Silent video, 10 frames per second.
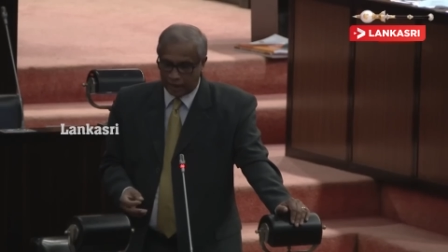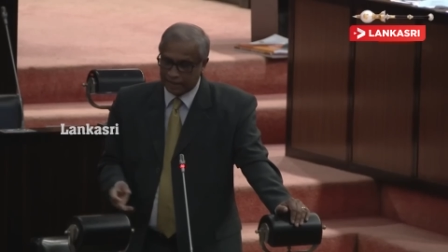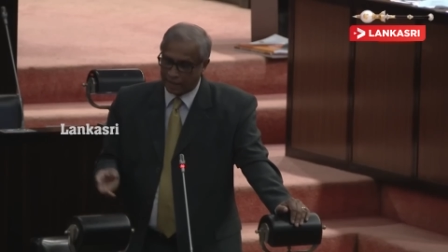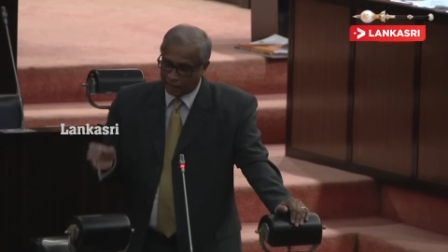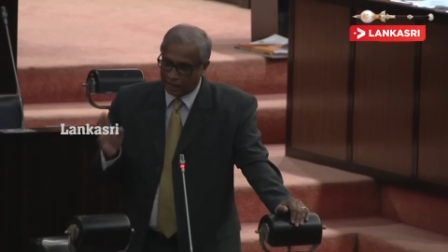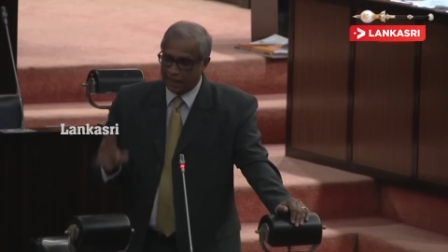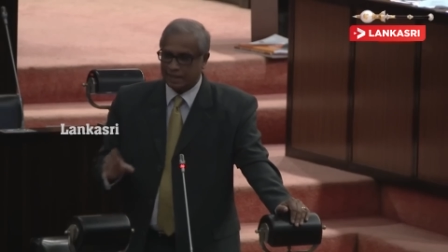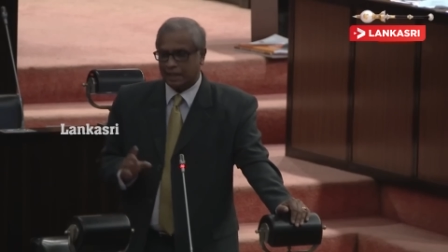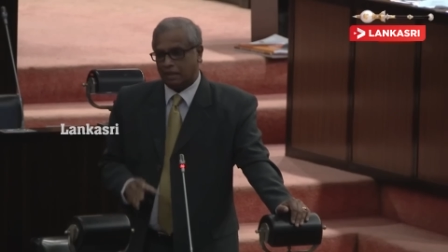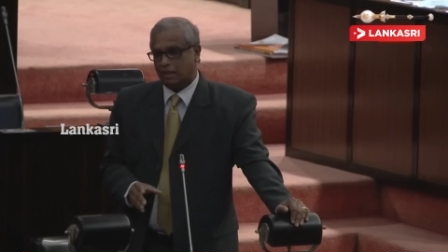There is another
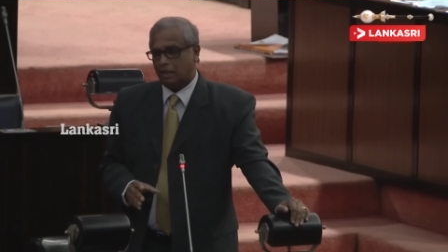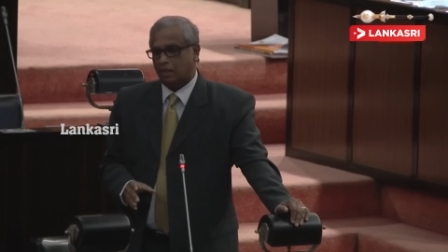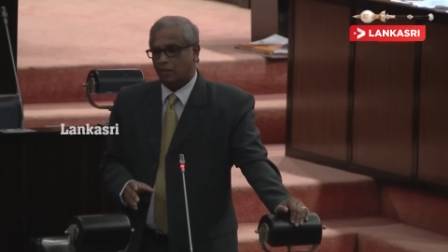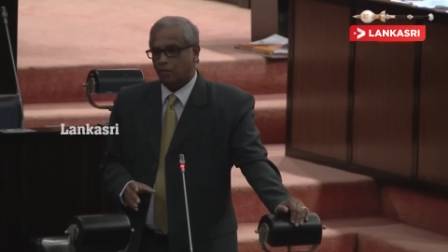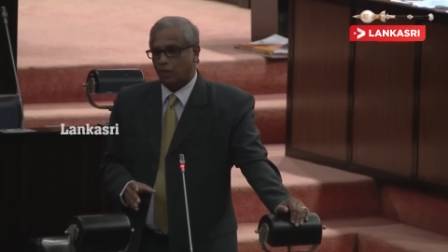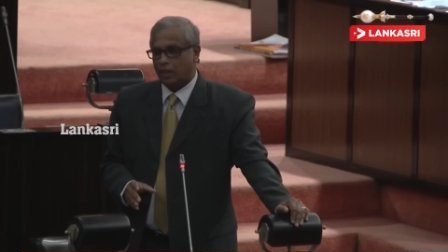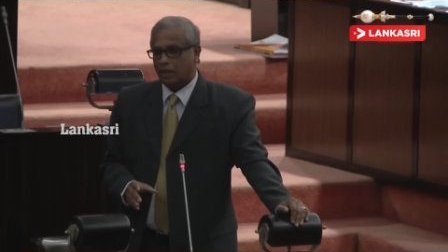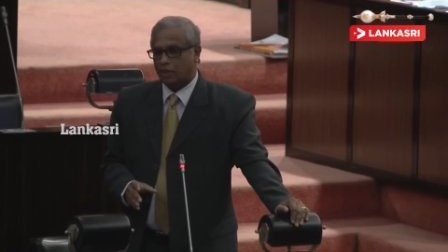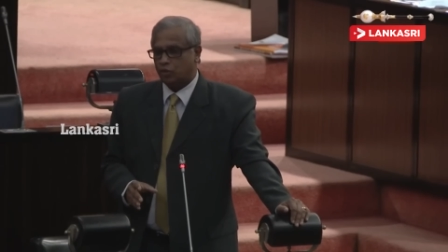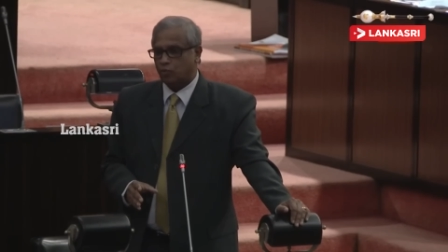reason why
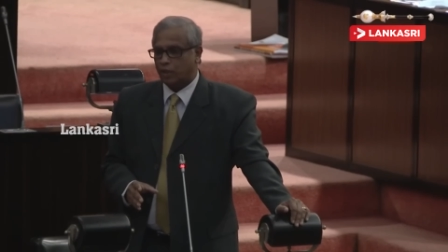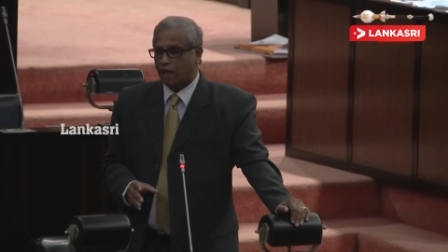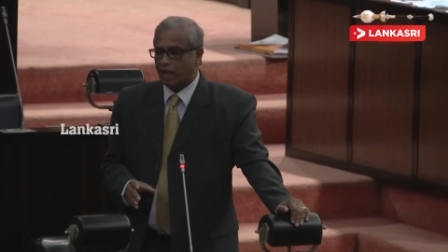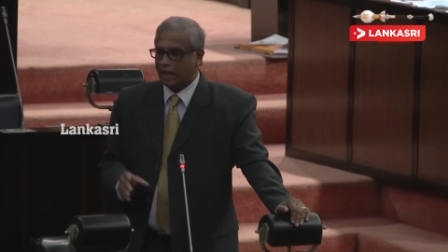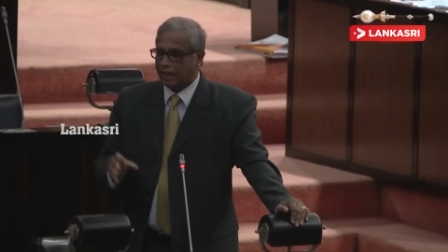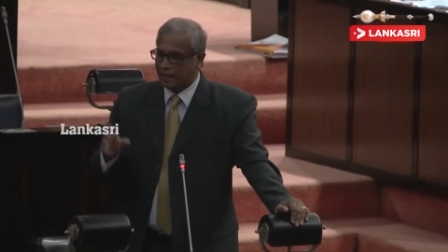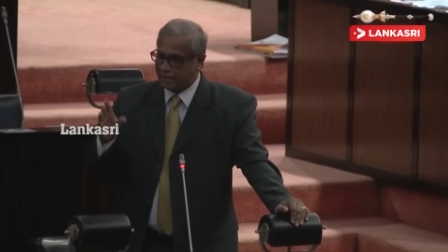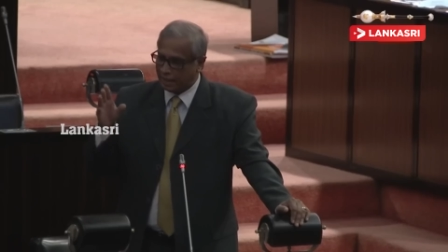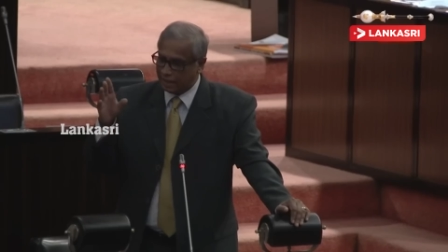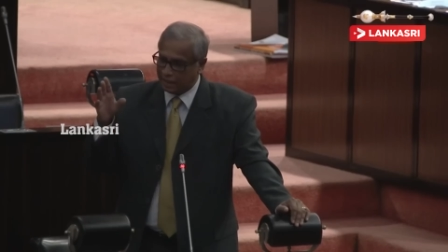that should be done, and he
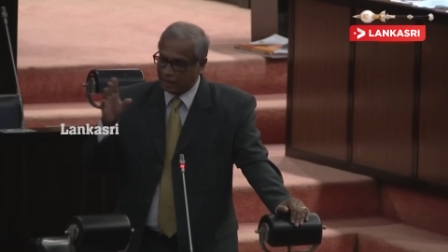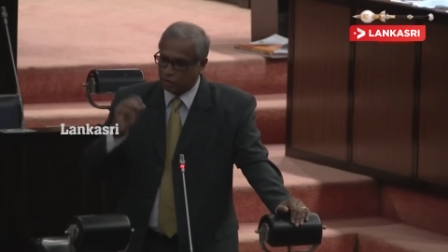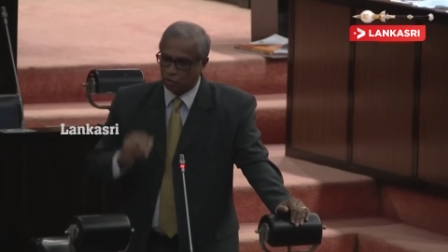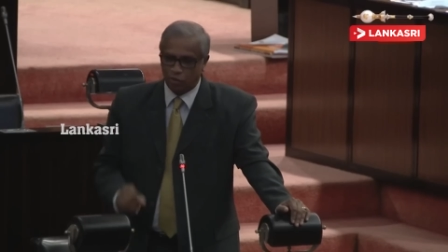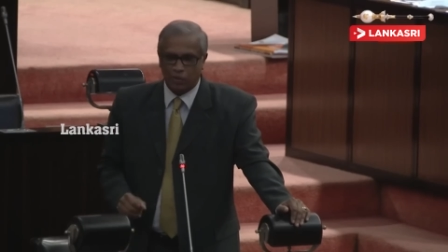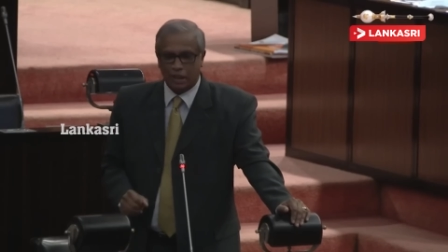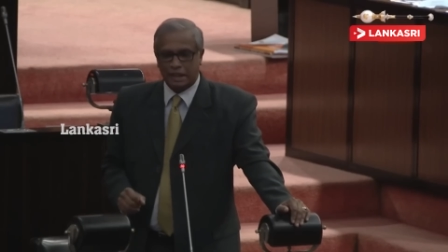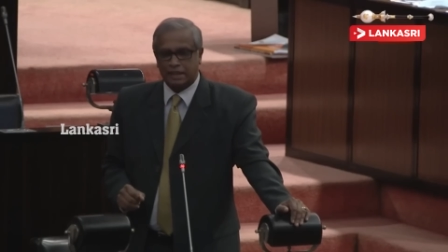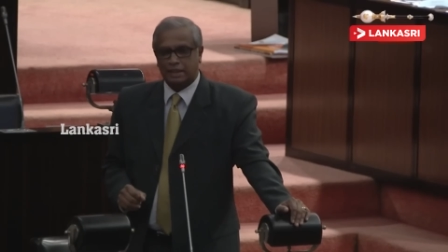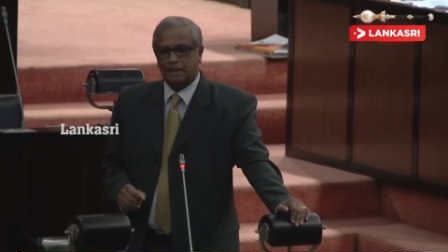said it in his own
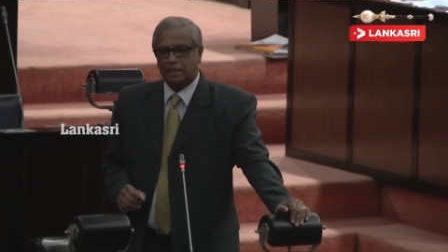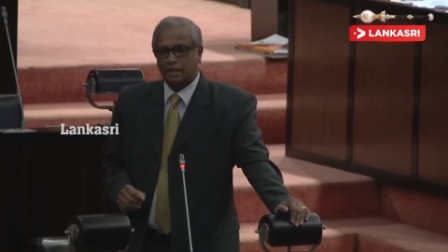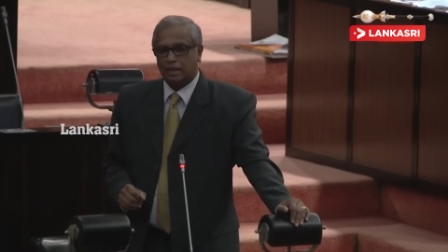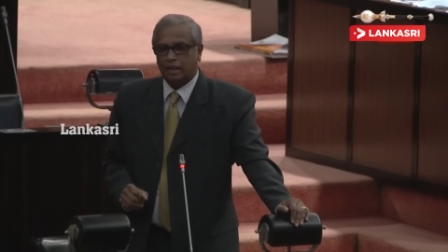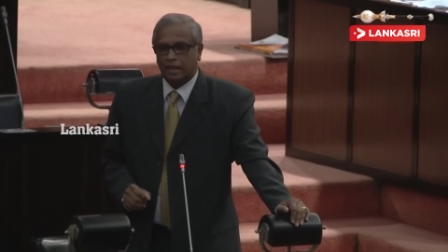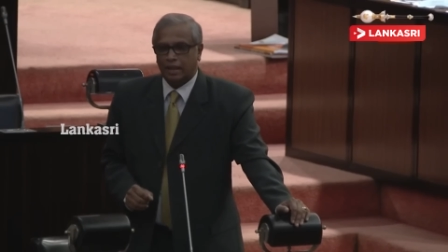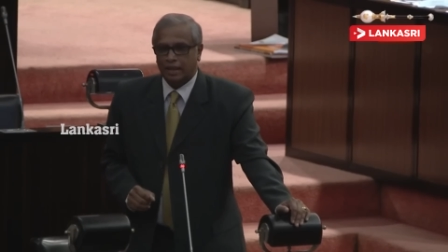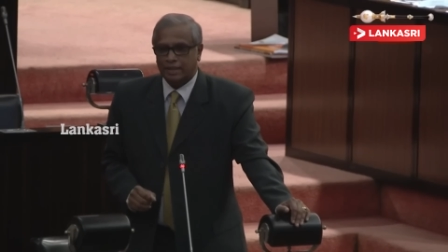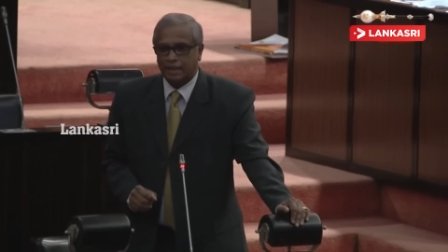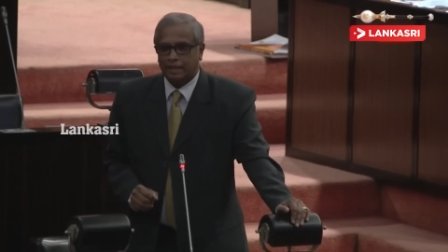words.
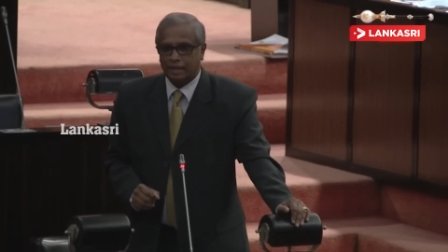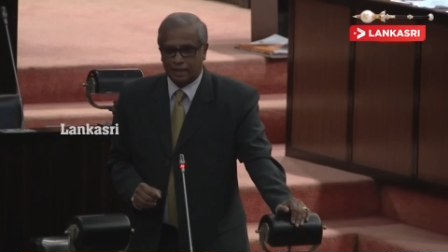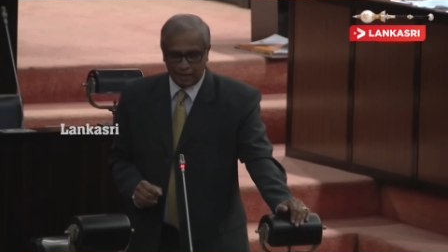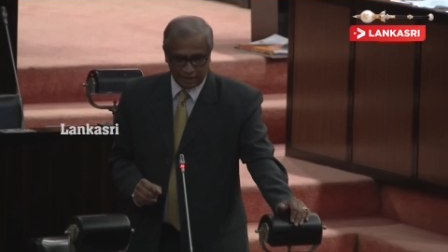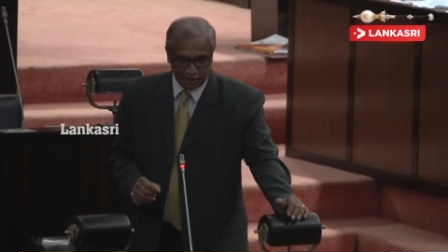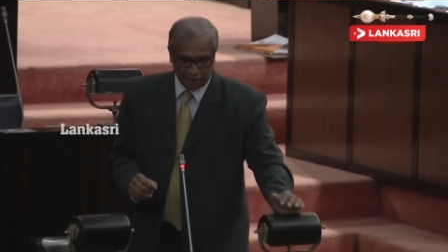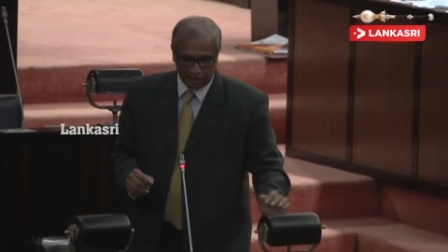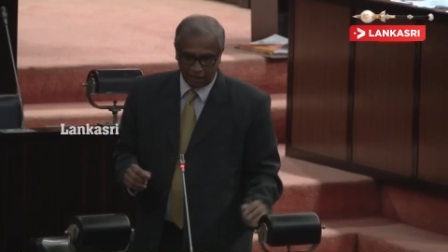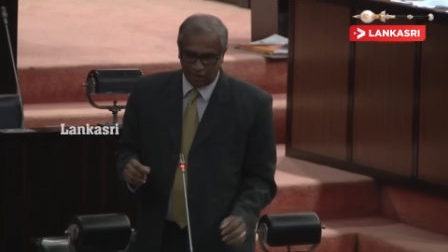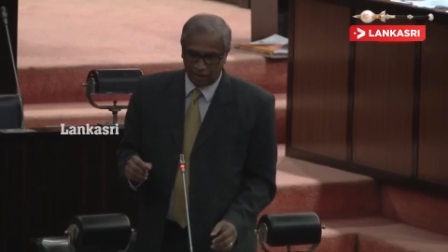He said it is a